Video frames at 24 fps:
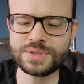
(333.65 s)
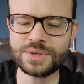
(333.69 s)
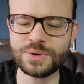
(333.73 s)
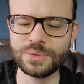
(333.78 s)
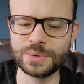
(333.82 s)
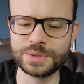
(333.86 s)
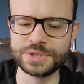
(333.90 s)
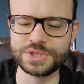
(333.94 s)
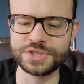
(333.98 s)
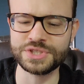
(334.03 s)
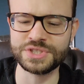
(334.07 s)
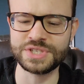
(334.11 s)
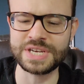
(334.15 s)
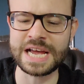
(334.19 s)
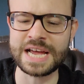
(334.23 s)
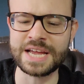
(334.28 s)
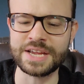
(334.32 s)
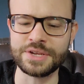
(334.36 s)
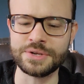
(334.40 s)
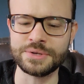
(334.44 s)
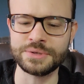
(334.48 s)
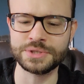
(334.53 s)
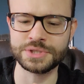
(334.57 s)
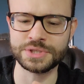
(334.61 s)
which is
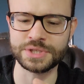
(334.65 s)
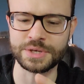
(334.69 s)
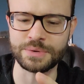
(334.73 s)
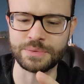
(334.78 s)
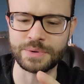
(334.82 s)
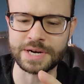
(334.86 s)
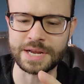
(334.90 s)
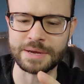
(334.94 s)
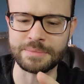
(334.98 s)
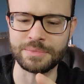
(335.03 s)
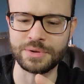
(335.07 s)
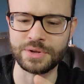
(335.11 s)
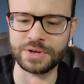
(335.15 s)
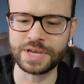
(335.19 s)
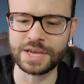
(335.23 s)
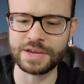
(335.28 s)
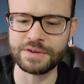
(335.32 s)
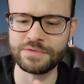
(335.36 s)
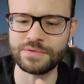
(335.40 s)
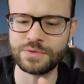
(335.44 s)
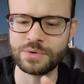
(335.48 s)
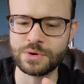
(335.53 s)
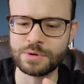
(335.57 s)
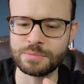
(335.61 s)
not usually what I'm looking
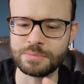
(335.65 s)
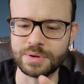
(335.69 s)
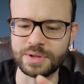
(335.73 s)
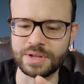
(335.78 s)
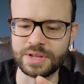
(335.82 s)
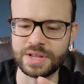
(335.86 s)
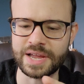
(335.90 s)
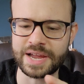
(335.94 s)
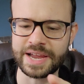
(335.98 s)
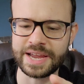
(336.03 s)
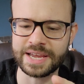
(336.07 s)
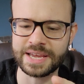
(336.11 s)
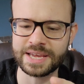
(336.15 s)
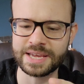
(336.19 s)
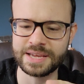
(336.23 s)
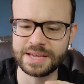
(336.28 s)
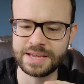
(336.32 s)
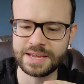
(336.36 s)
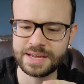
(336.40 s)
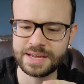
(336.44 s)
for, but like,